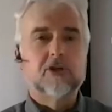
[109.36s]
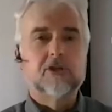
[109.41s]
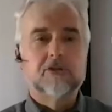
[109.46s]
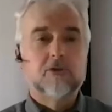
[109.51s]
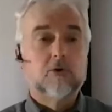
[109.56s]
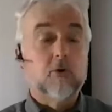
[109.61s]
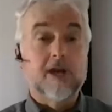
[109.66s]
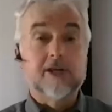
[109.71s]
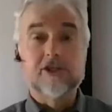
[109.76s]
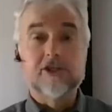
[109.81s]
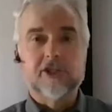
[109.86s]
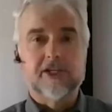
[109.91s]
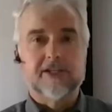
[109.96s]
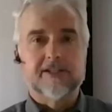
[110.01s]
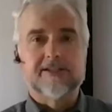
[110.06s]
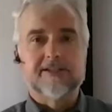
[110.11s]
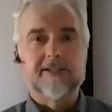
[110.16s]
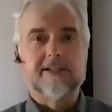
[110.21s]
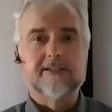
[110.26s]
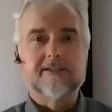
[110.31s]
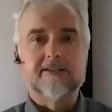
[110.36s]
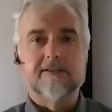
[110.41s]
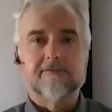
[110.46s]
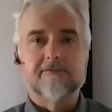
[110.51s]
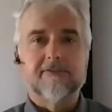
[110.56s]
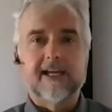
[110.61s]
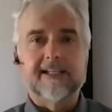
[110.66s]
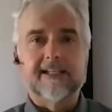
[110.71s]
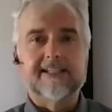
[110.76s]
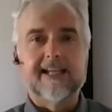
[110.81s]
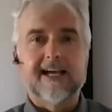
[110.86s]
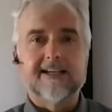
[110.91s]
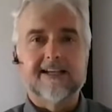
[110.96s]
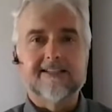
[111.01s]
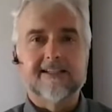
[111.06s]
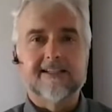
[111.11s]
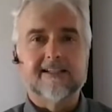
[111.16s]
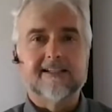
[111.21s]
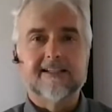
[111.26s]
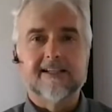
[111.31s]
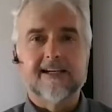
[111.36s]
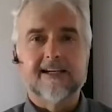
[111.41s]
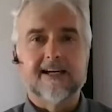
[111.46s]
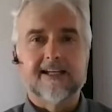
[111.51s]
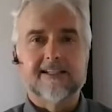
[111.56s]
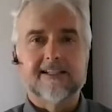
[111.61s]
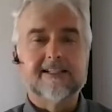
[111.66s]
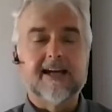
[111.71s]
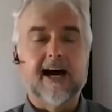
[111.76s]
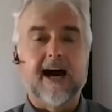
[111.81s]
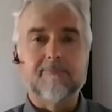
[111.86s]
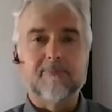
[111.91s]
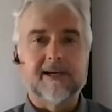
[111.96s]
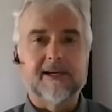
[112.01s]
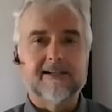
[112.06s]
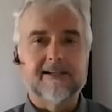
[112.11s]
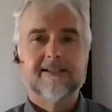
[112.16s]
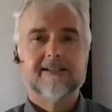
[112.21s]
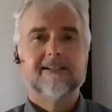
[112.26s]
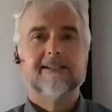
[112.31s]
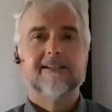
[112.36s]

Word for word: are good questions, and it's a fantastic uh, topic